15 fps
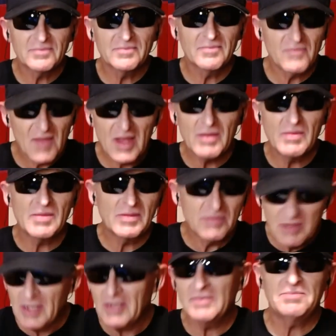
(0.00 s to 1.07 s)
took a little
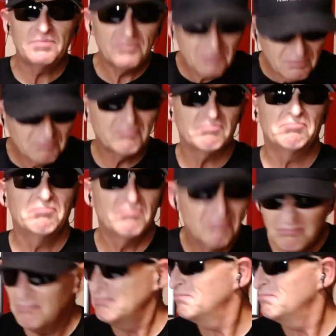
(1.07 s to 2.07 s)
break. Shit, I guess that was a